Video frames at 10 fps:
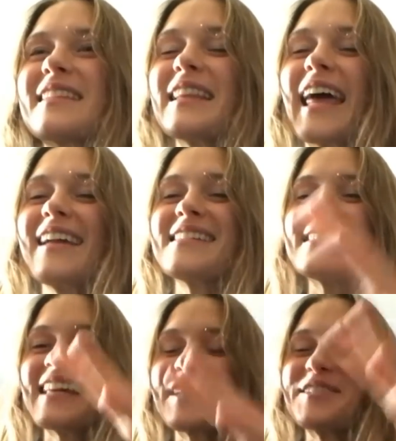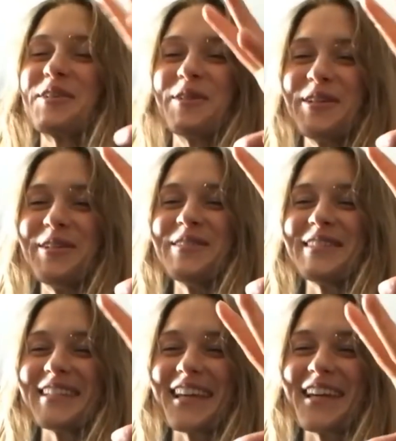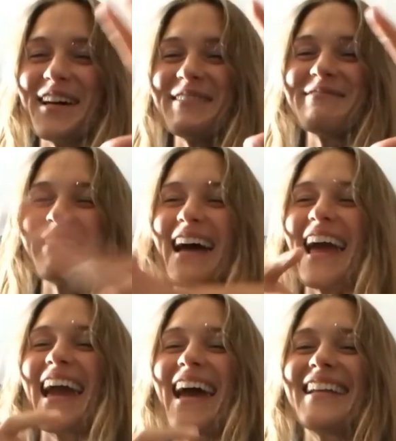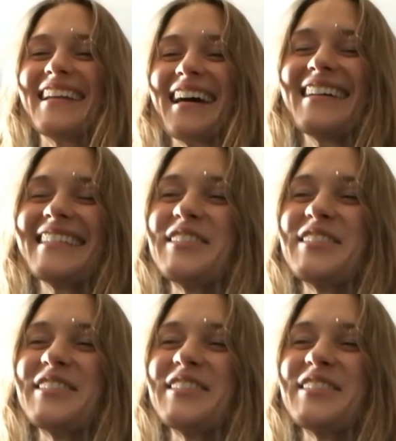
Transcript: the Lane Six crew, you know, and uh,